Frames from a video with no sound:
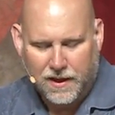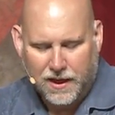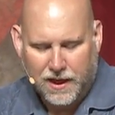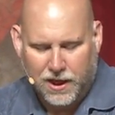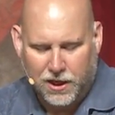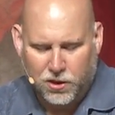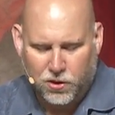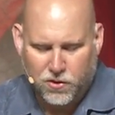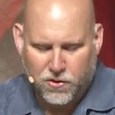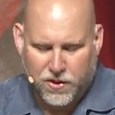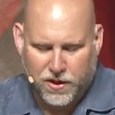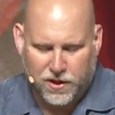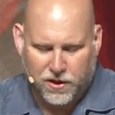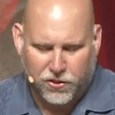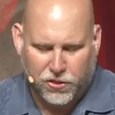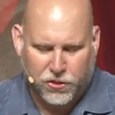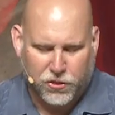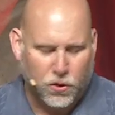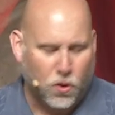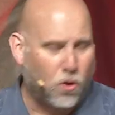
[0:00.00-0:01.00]
He knew that
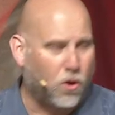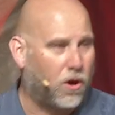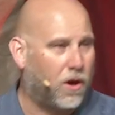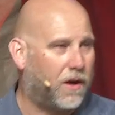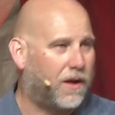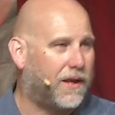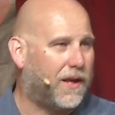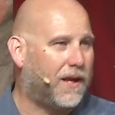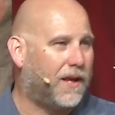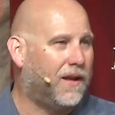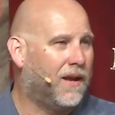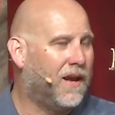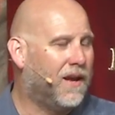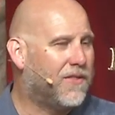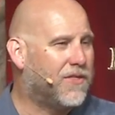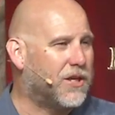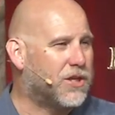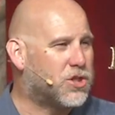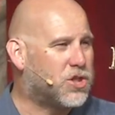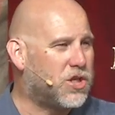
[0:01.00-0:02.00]
authority
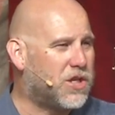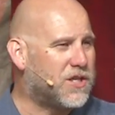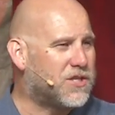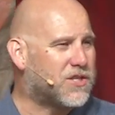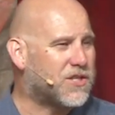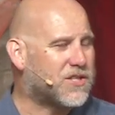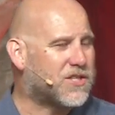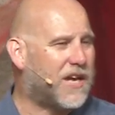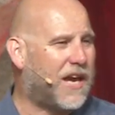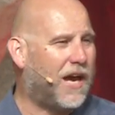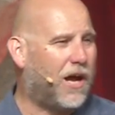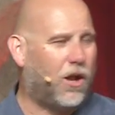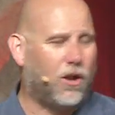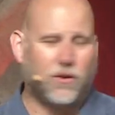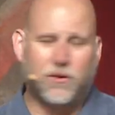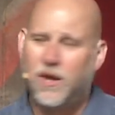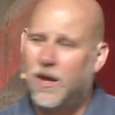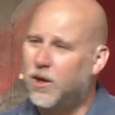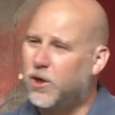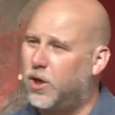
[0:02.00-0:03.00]
that Jesus
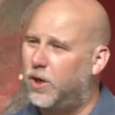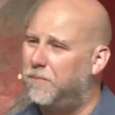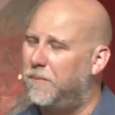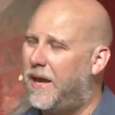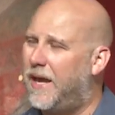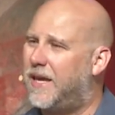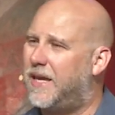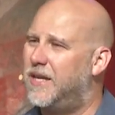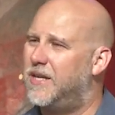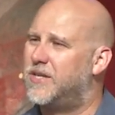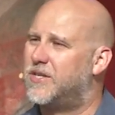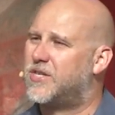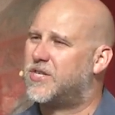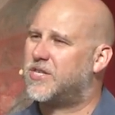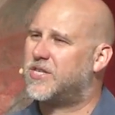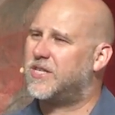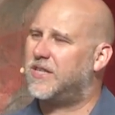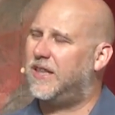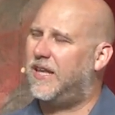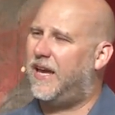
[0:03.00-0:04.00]
held could make his
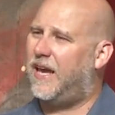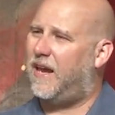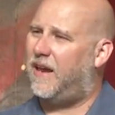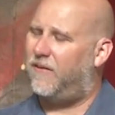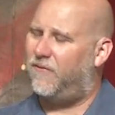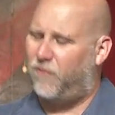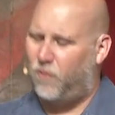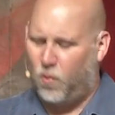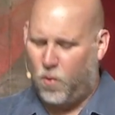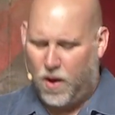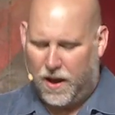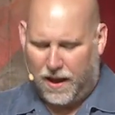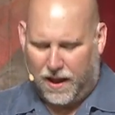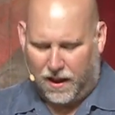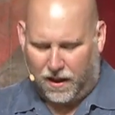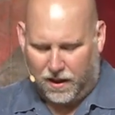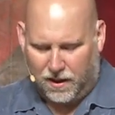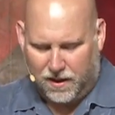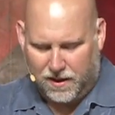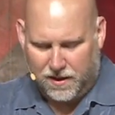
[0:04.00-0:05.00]
slave
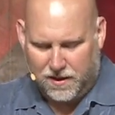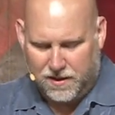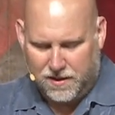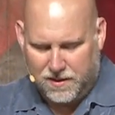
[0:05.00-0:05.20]
well.